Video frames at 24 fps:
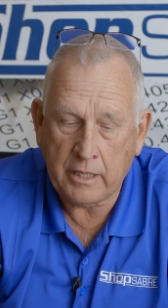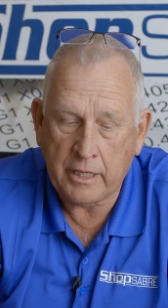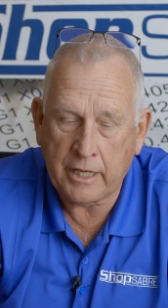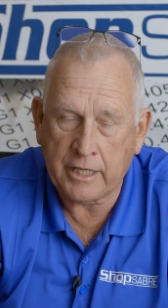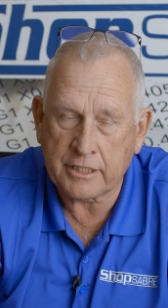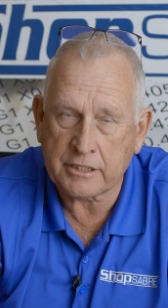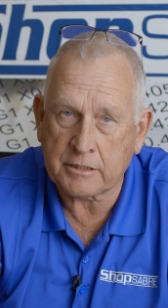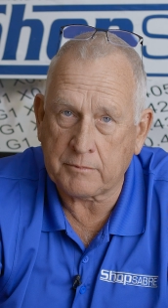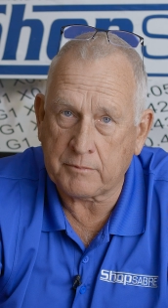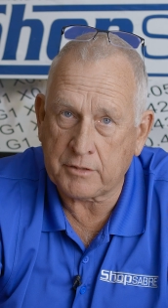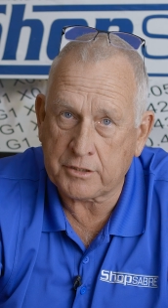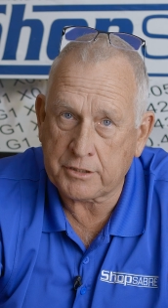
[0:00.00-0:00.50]

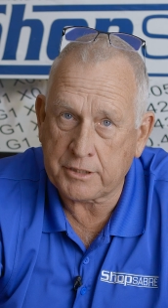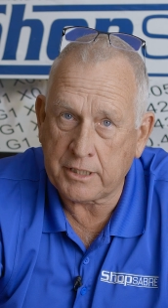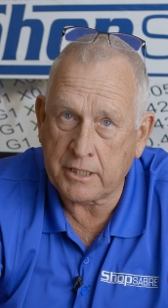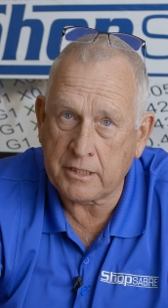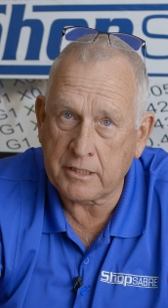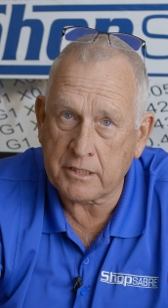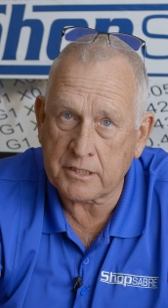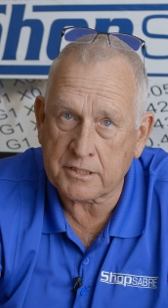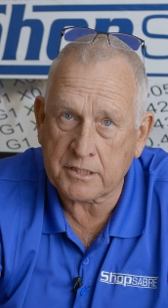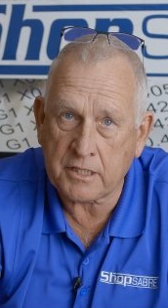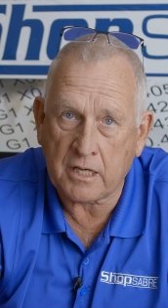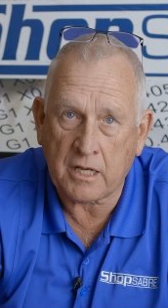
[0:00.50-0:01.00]
It's machine
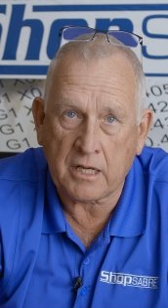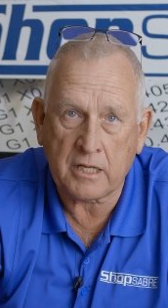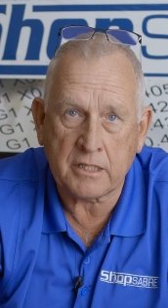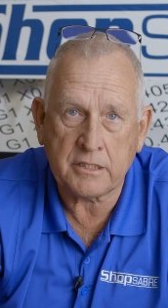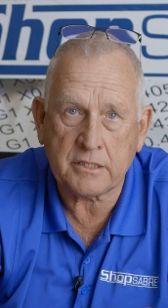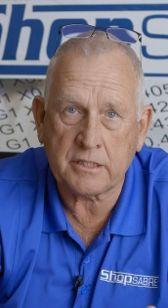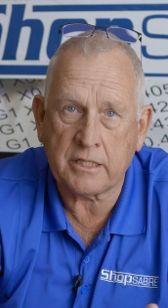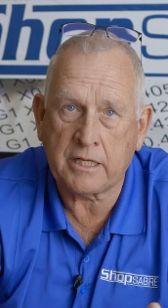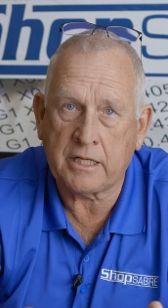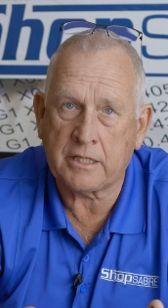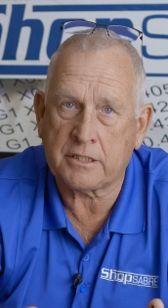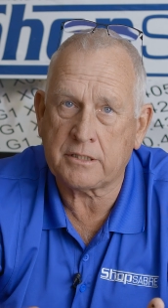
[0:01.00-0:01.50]

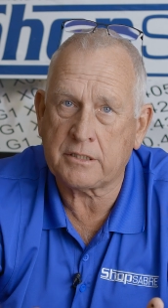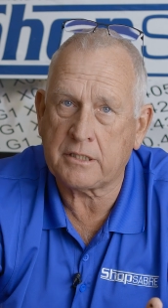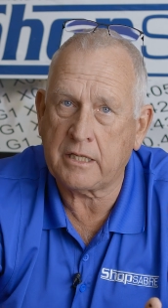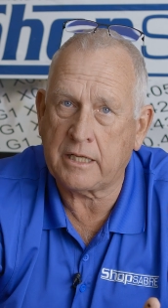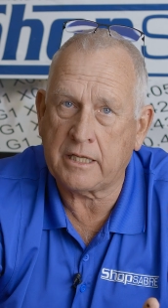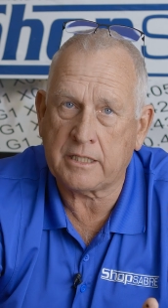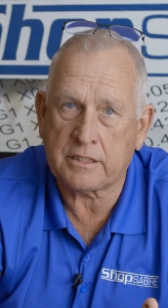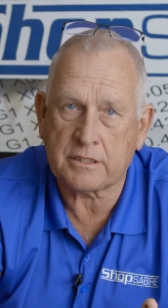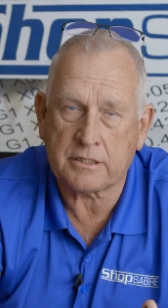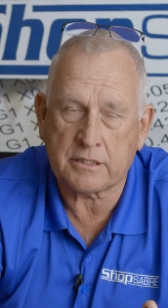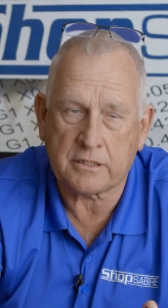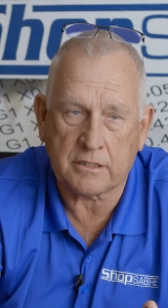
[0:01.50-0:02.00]
designs. It's,
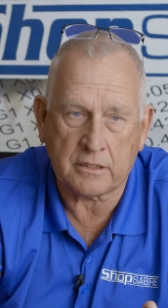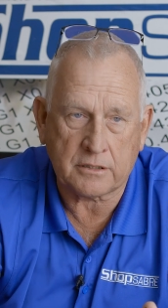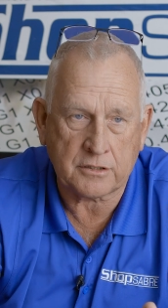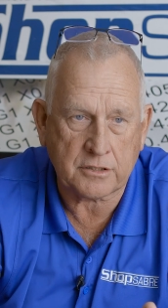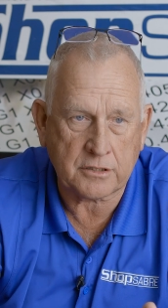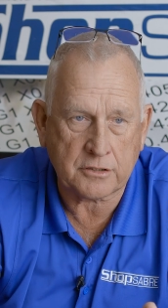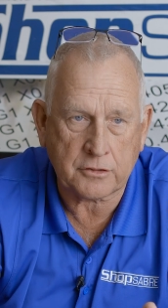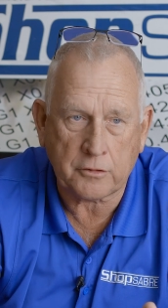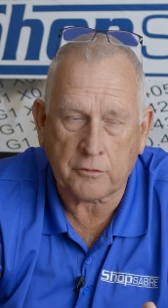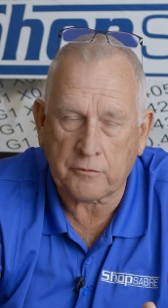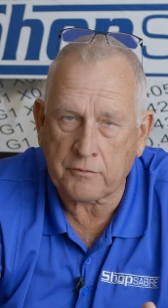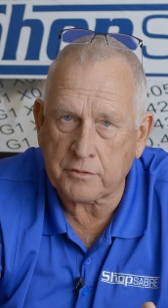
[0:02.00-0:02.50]
it's the
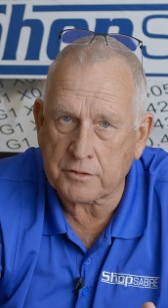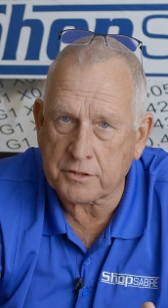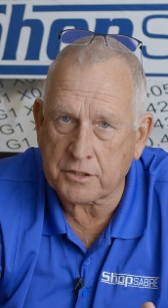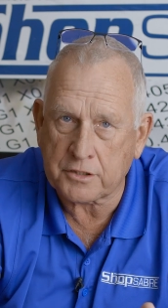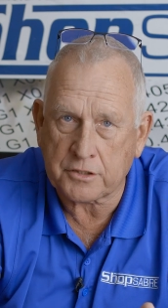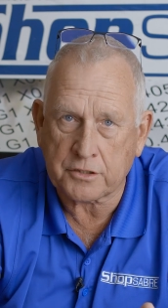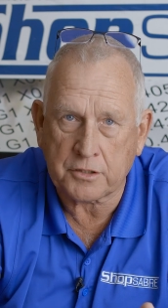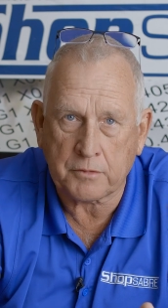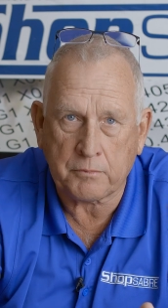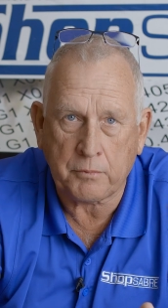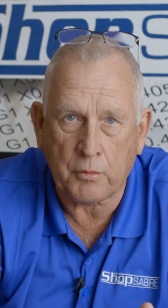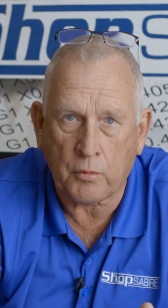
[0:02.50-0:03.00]
service
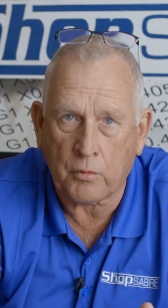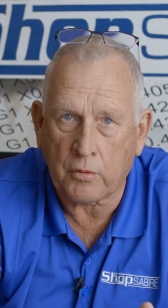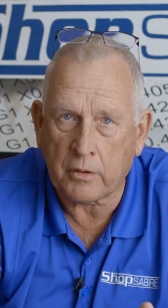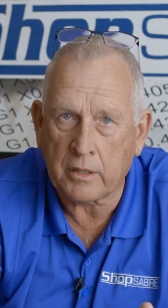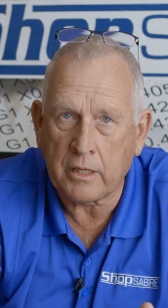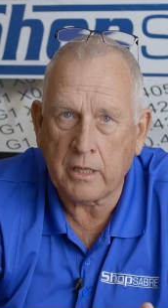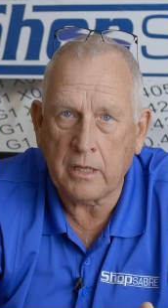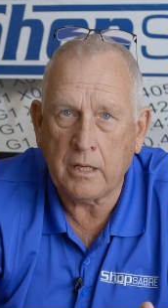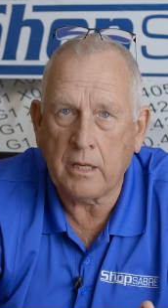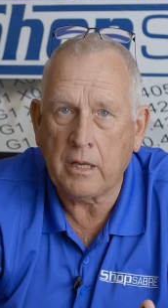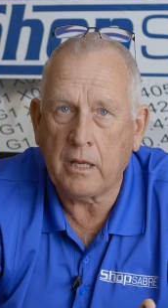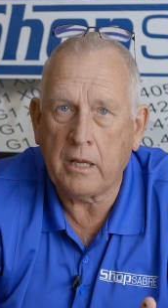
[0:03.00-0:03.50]
and support.
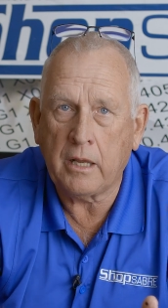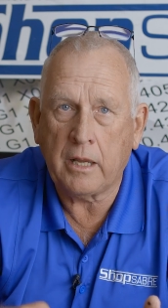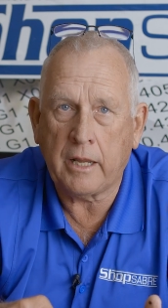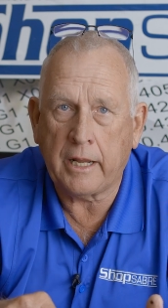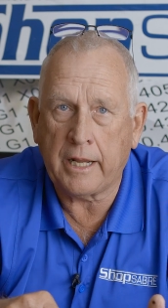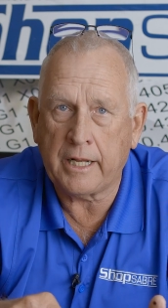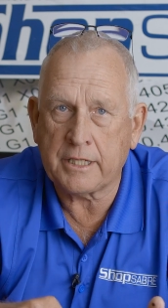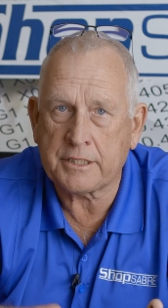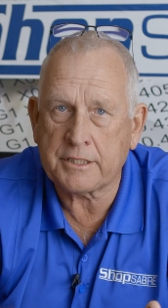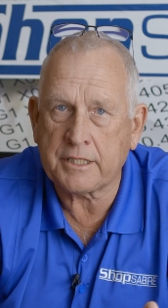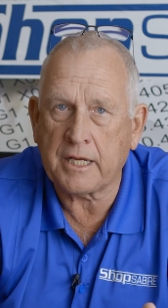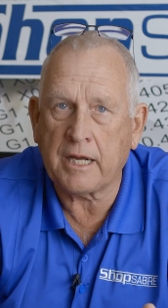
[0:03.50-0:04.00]

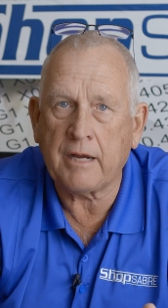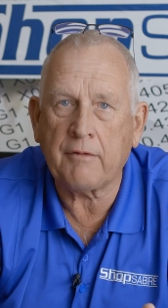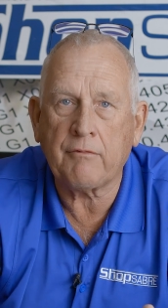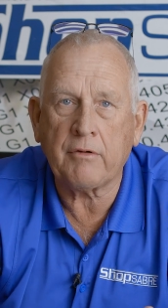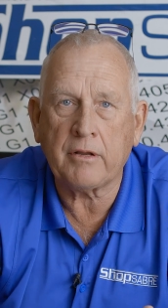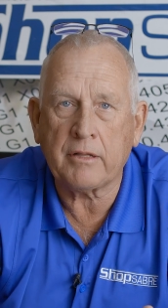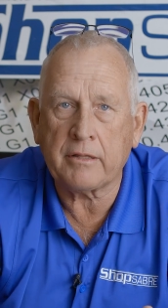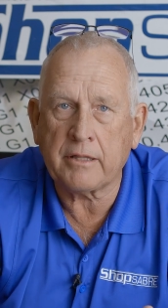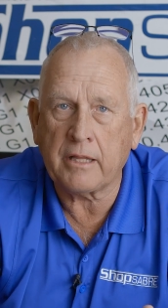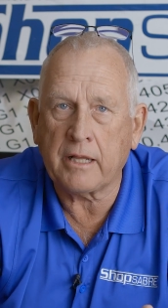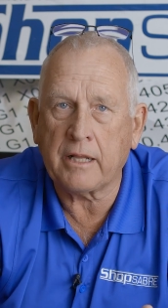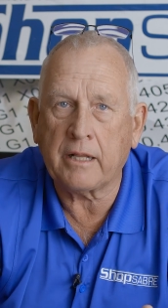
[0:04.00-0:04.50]
It's
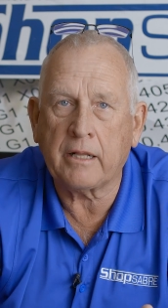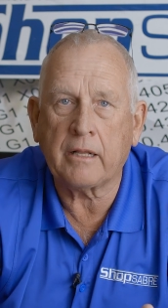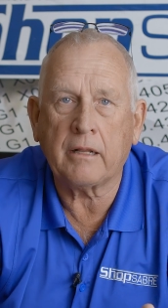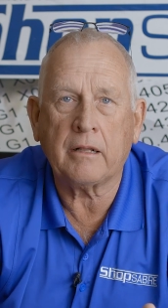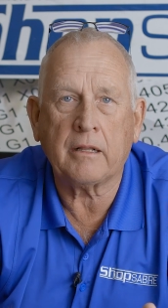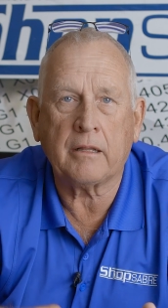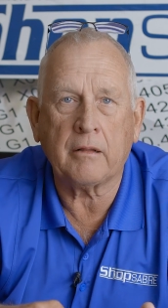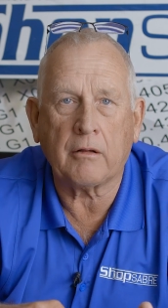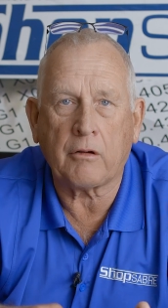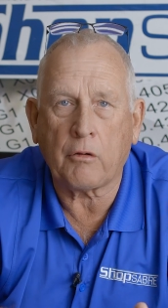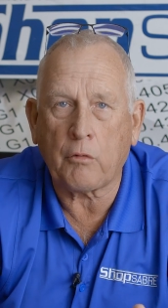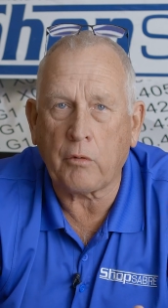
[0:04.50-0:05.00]
everything
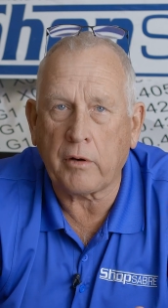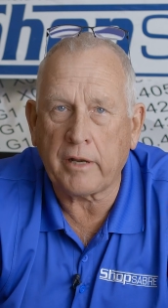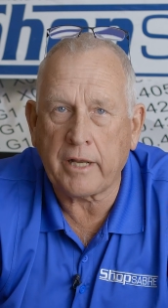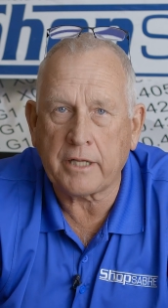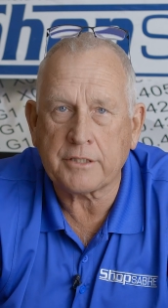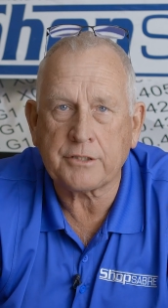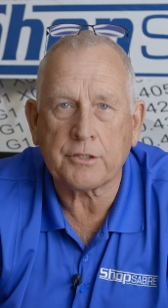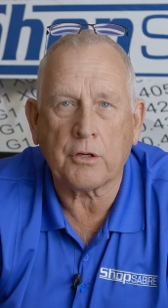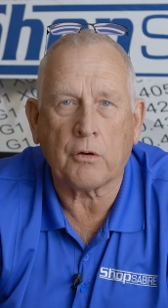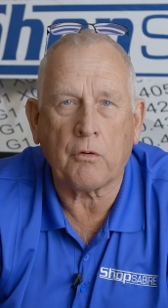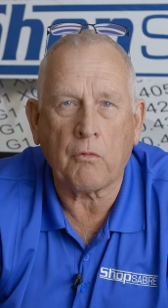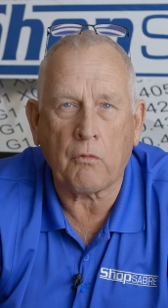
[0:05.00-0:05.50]
that
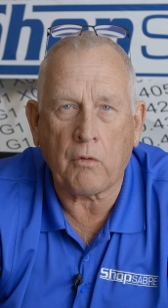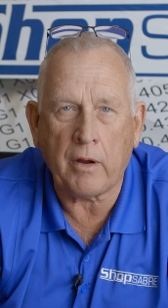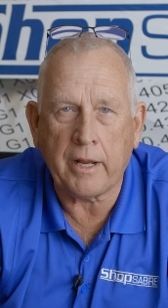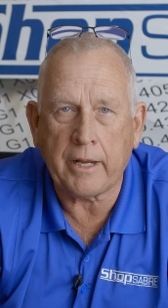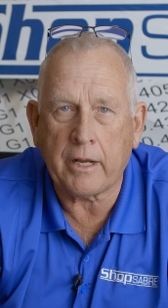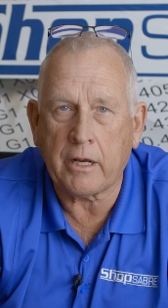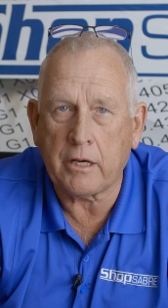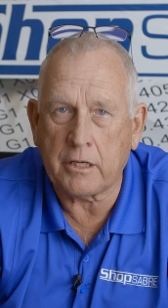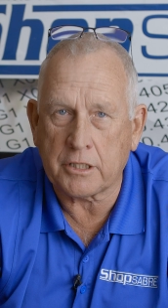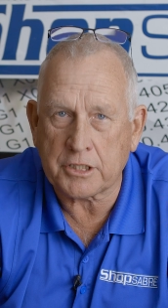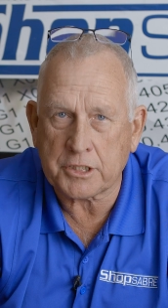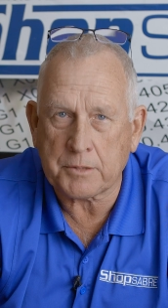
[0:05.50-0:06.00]
creates a
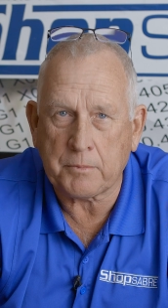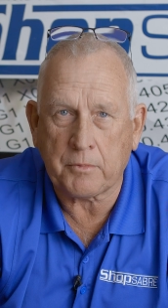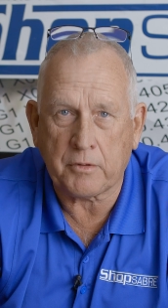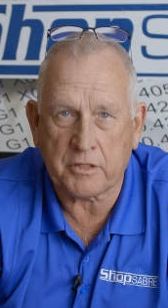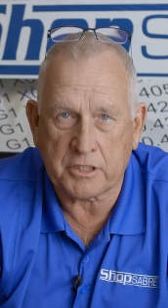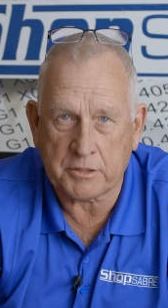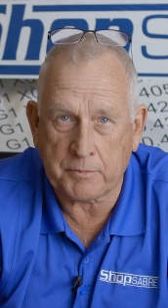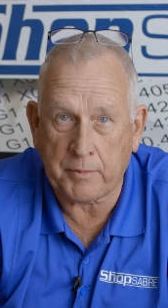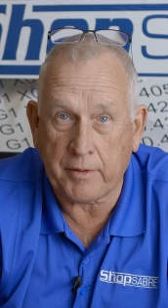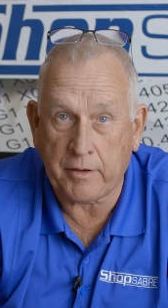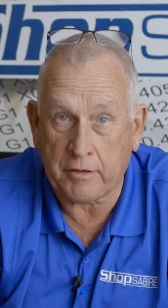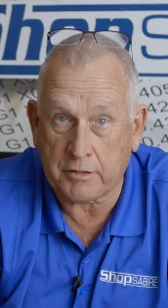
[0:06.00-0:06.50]
great customer
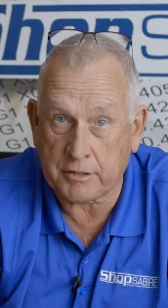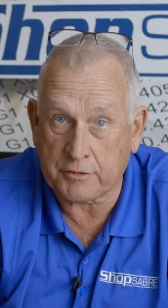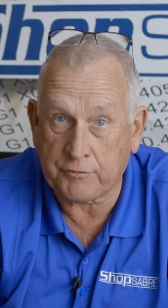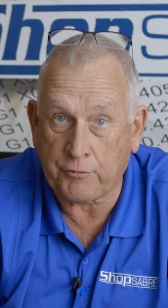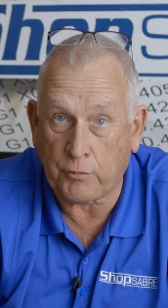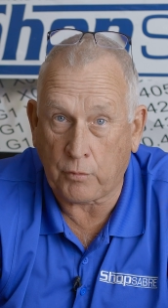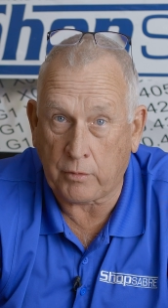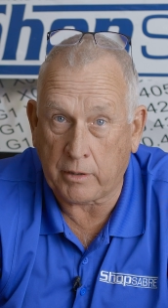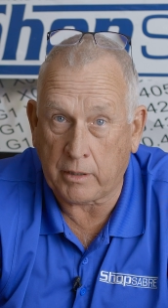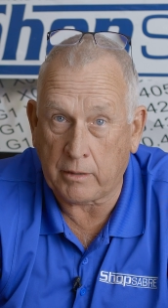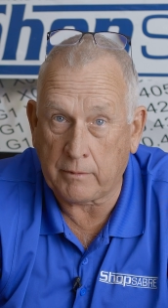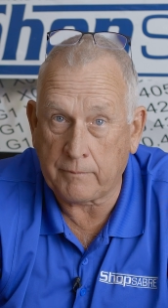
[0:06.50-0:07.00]
experience
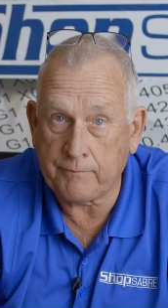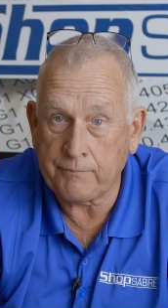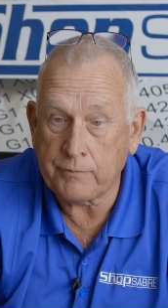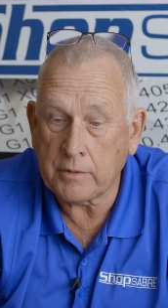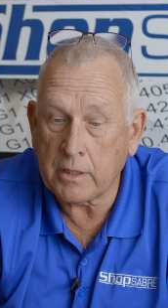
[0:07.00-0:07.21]
for you.